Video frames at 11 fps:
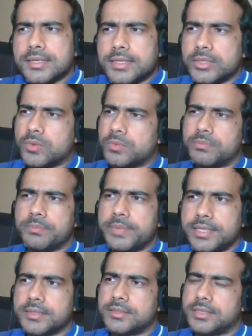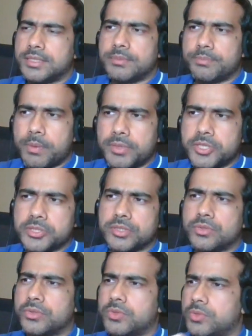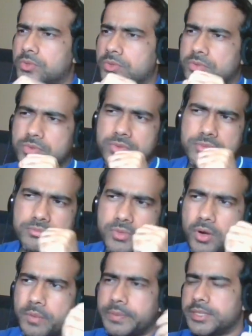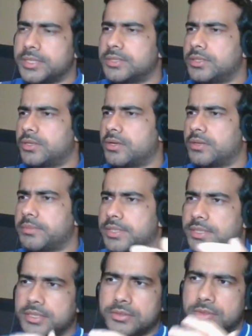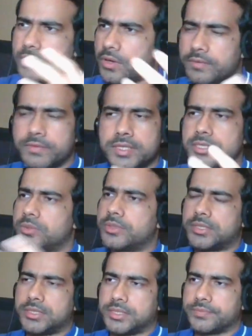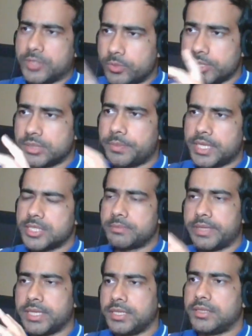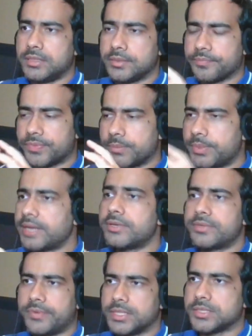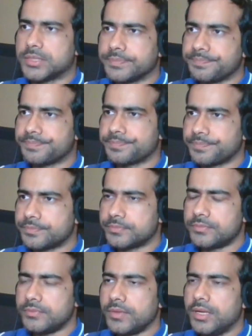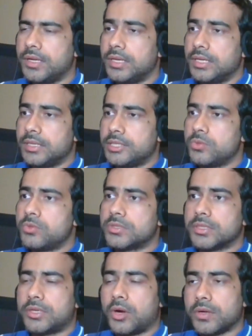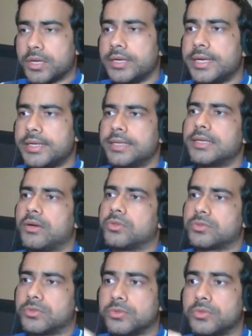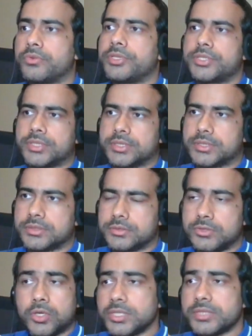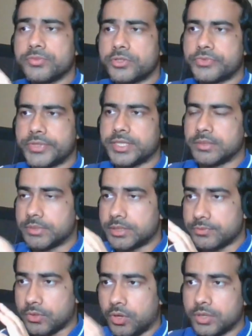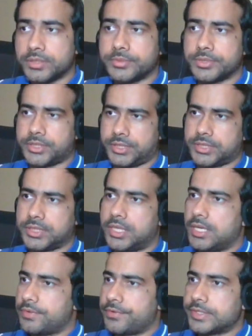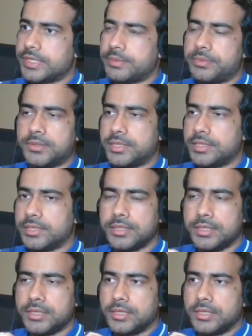you know, many other things, in population growth, competitor economy, you know, a lot of things you can see. You'll be surprised, many private funds use alternate data also to do research, not just for trading, but for long-term research. For example, they